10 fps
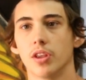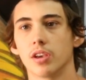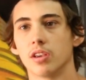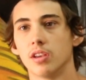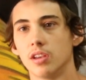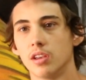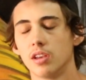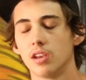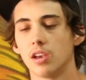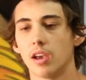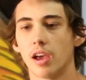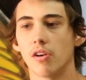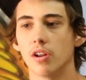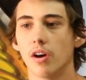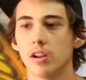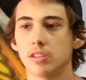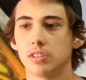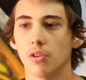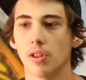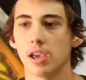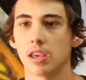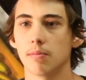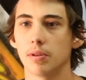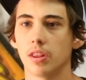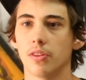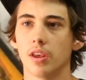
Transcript: Like I don't know, I just don't like it. But then